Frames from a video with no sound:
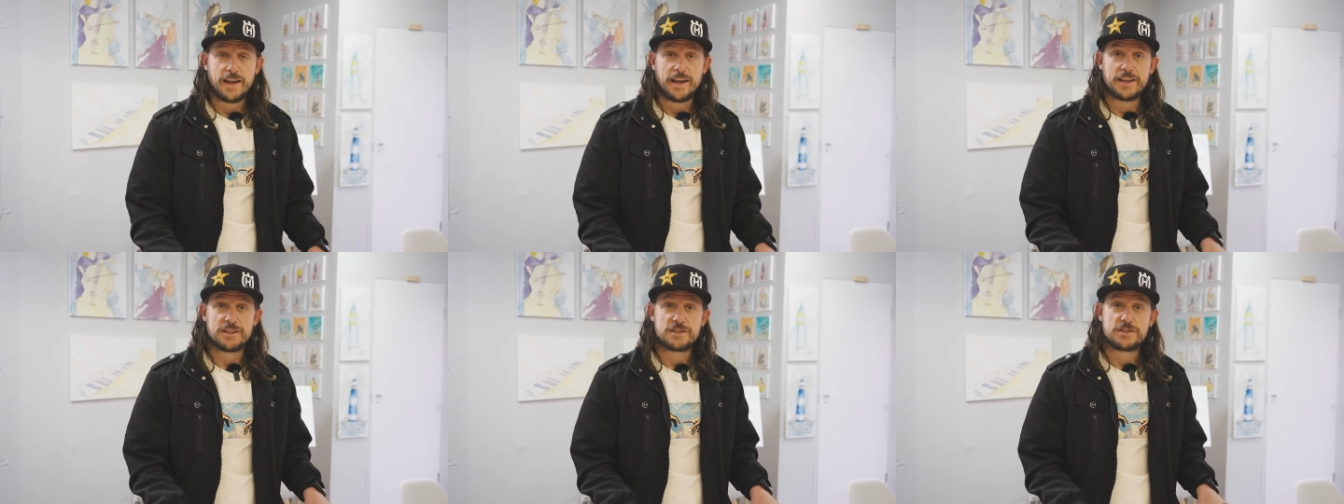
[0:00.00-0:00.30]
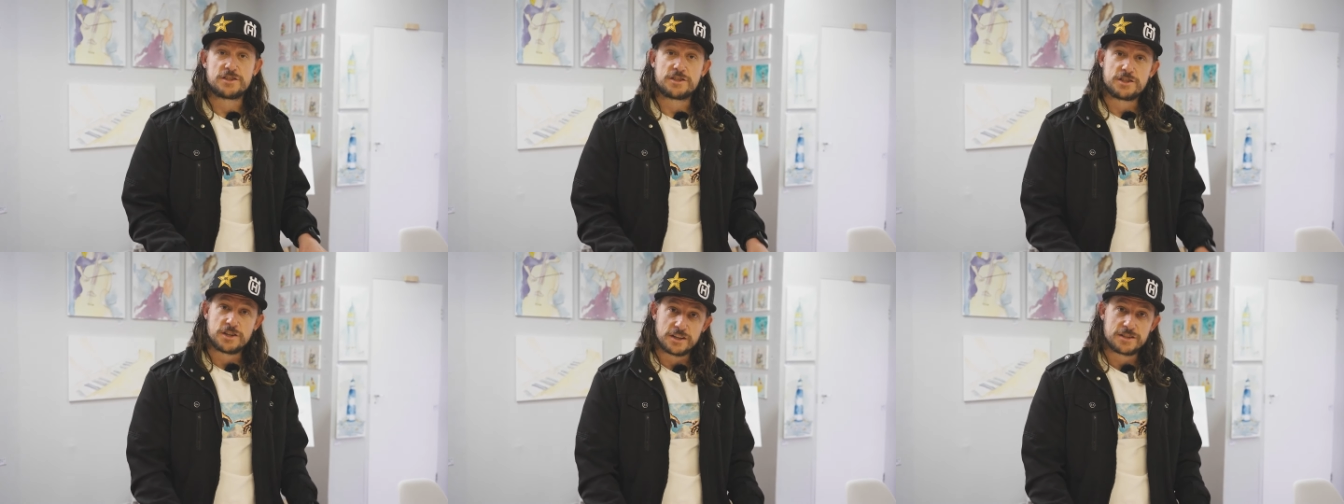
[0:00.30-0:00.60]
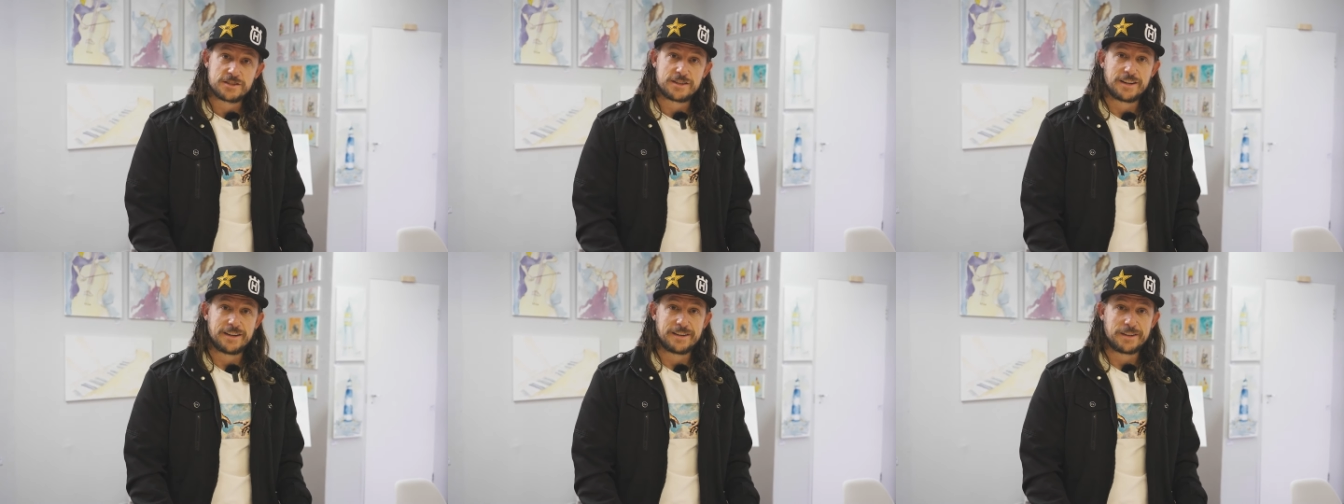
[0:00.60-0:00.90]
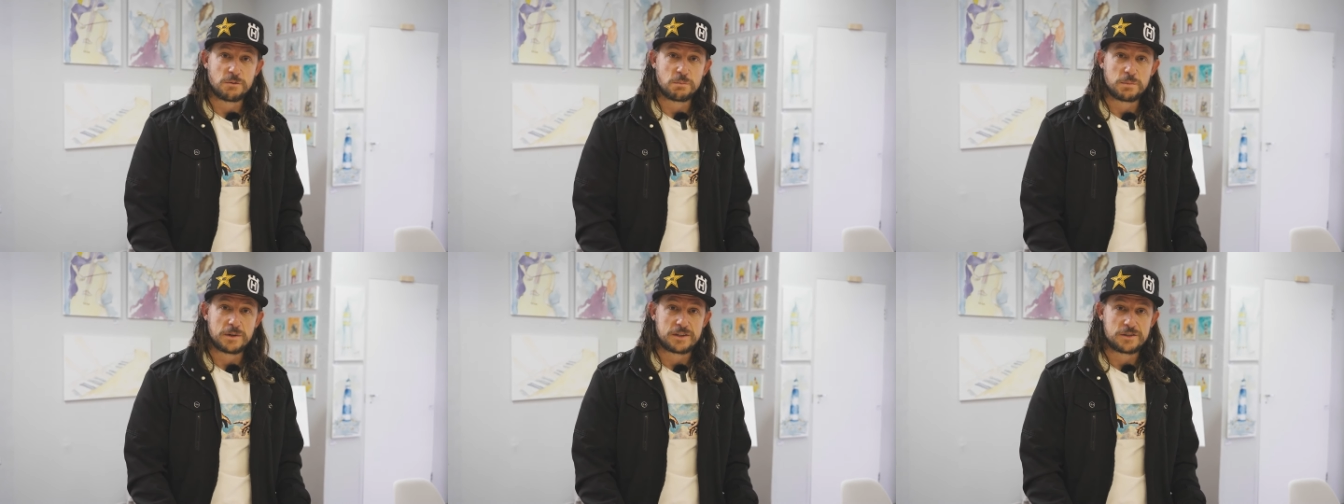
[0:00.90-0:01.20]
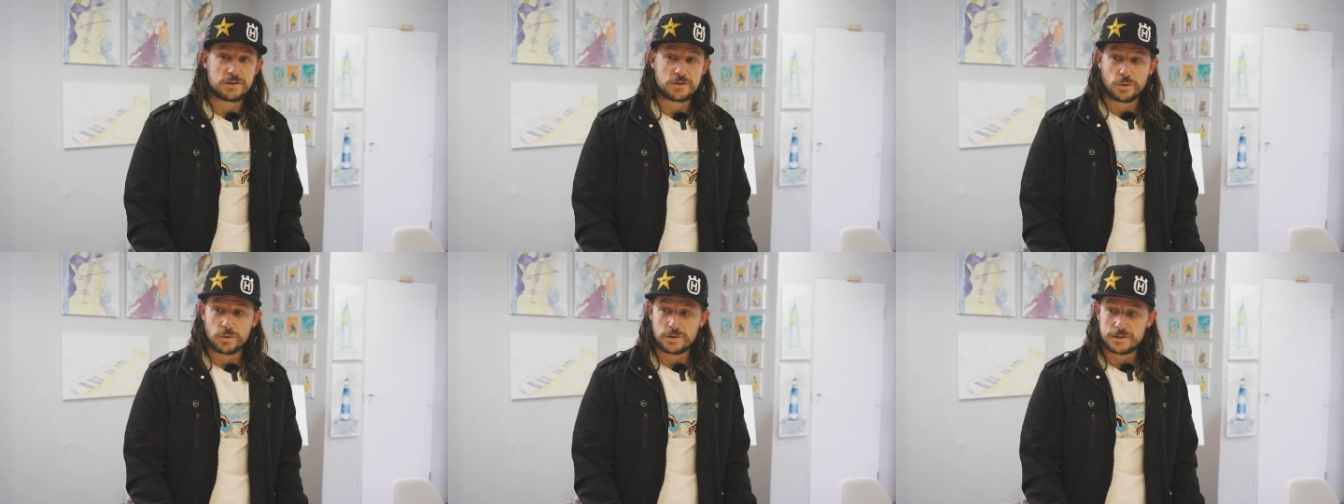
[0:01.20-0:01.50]
It's just a little
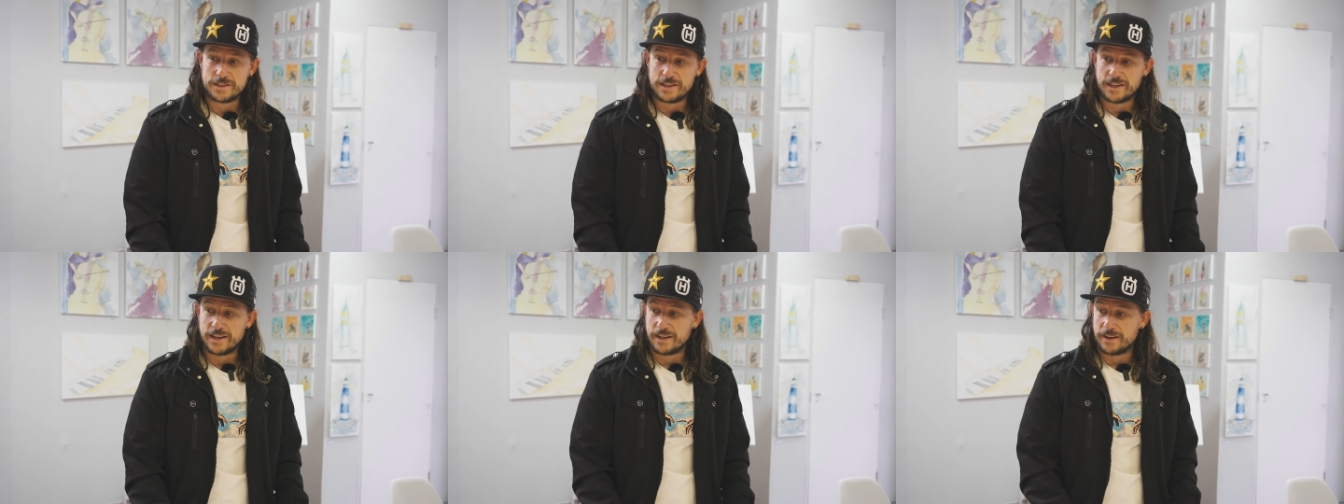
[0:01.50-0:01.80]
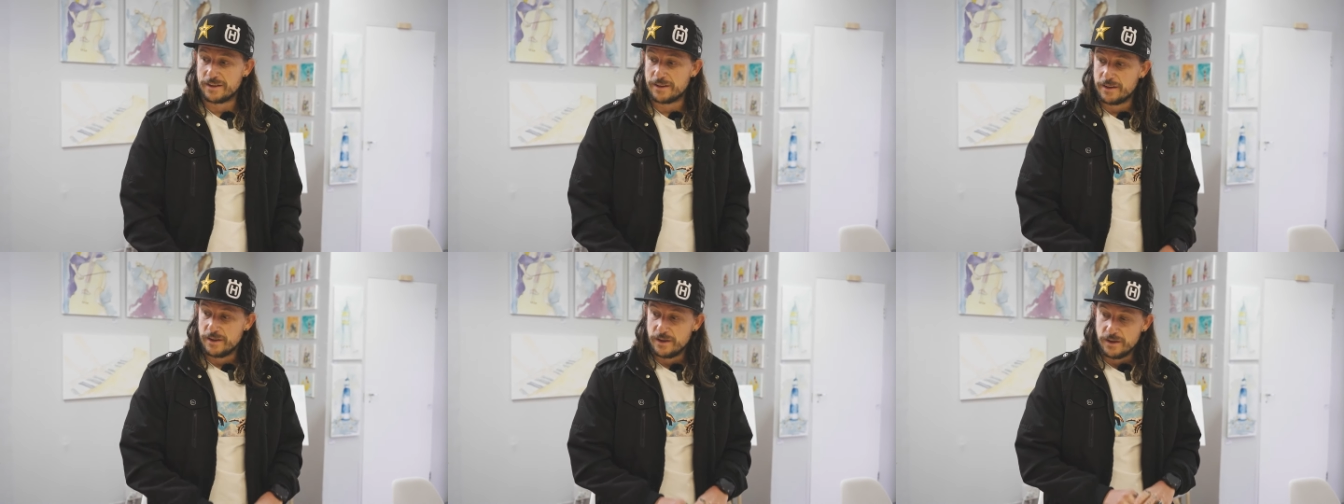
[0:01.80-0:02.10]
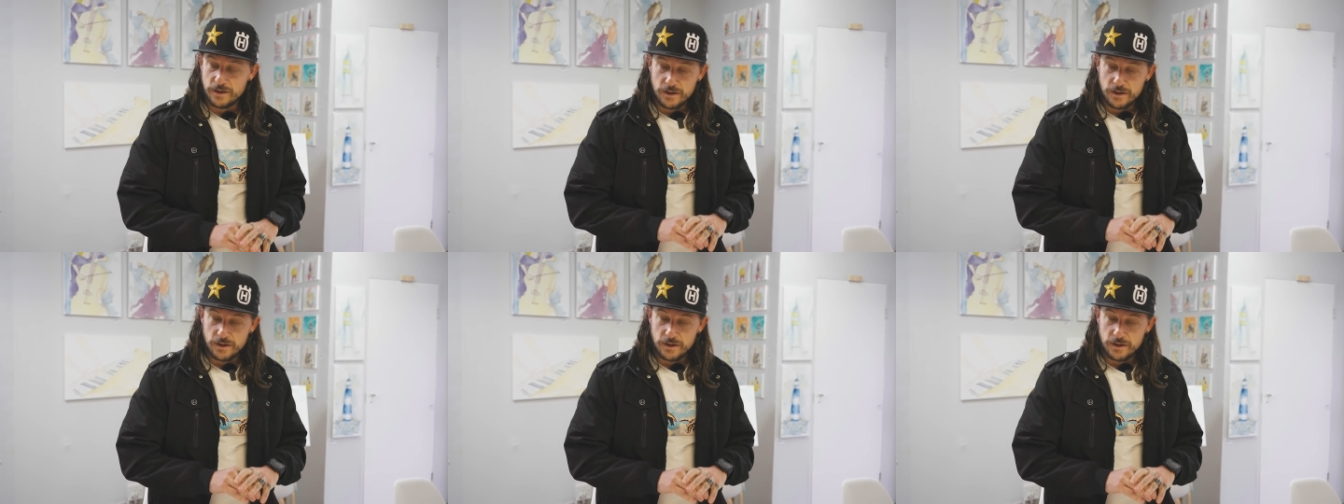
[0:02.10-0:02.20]
bit daunting.